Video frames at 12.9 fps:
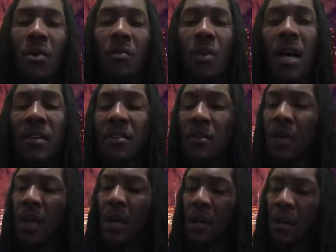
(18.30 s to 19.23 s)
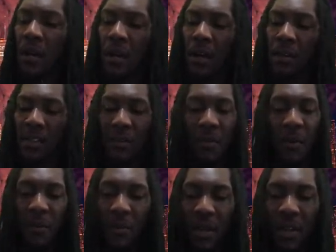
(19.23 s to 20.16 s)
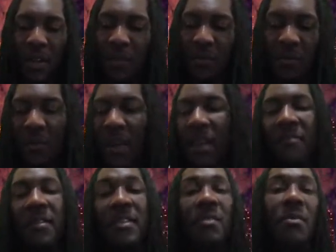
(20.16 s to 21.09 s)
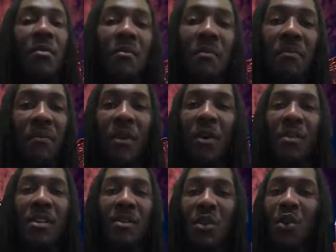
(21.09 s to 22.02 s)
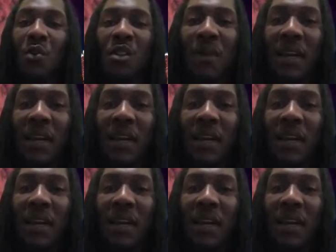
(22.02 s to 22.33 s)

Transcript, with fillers: roster. Uh, some of them have been left, and some of them going to be some new ones by the